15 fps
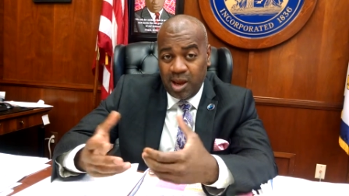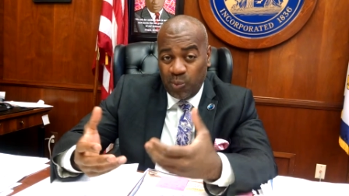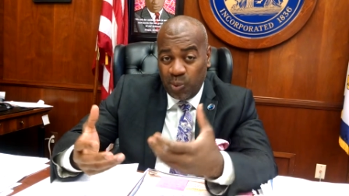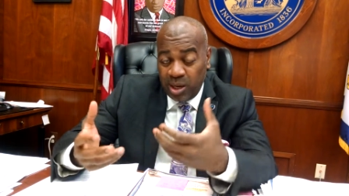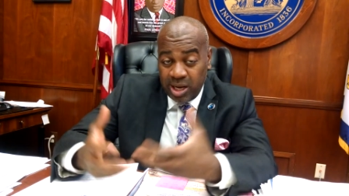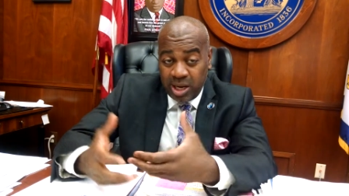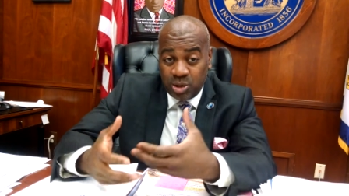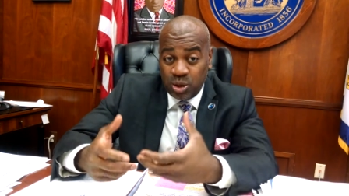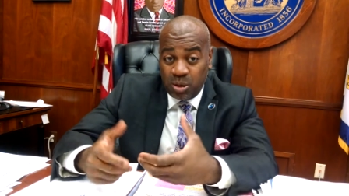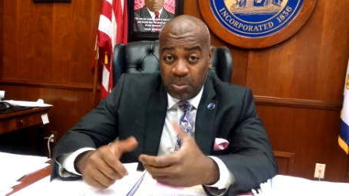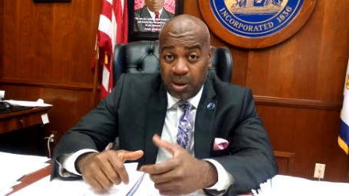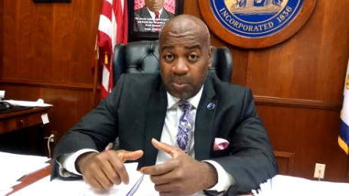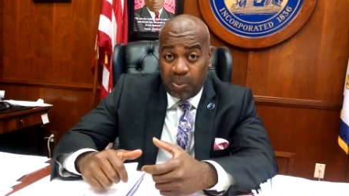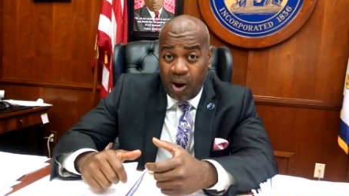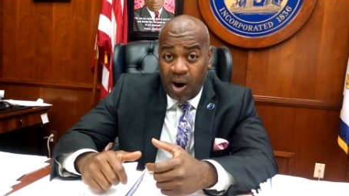We need you to
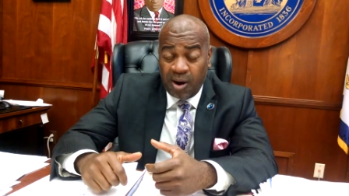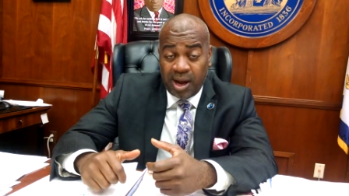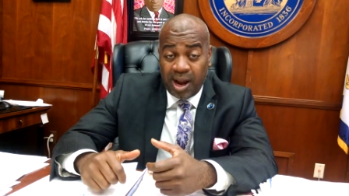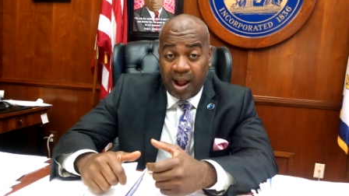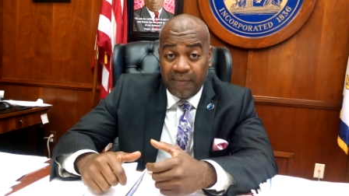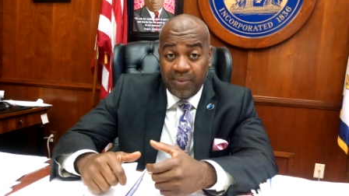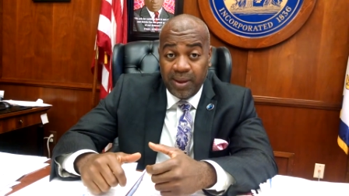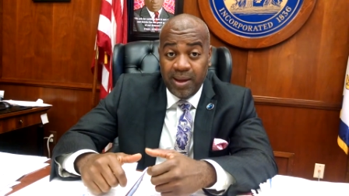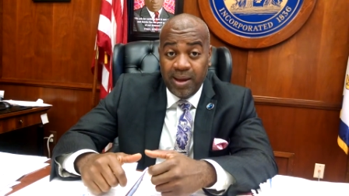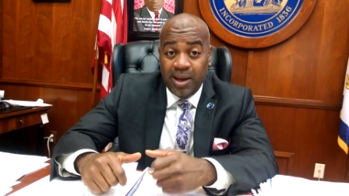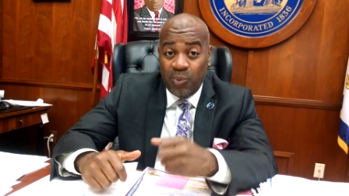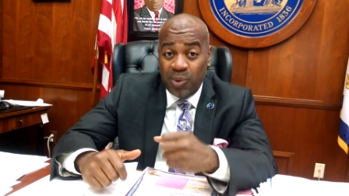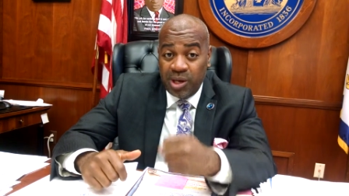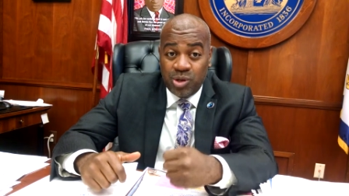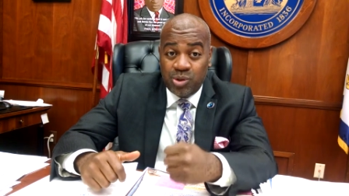be a part of that.
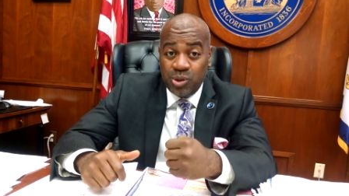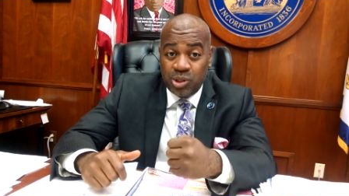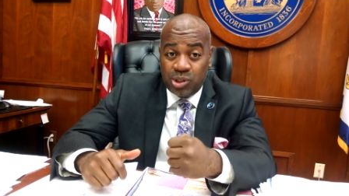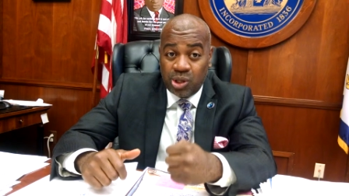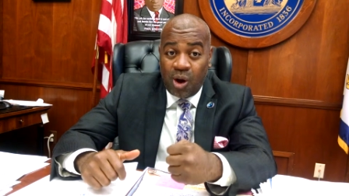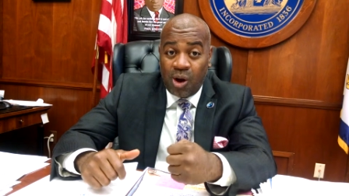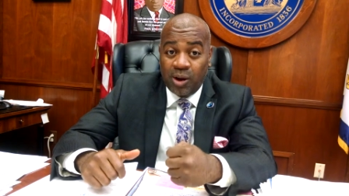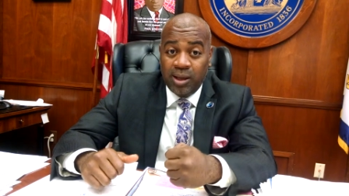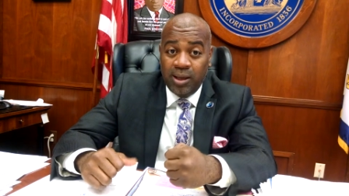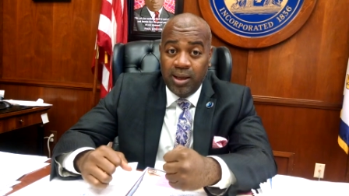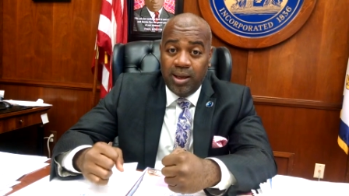We need you to talk